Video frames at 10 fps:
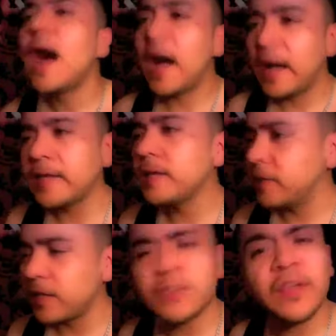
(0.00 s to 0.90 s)

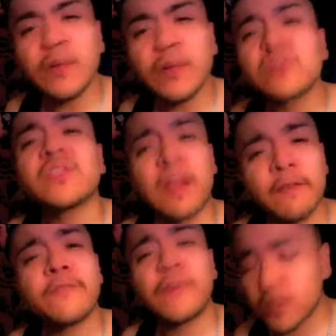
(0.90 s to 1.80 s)
They said it was staph
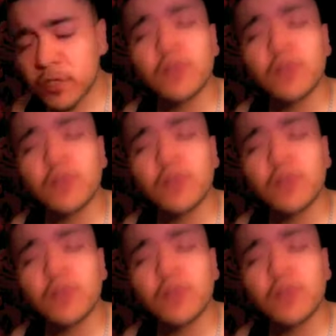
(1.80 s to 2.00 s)
infection.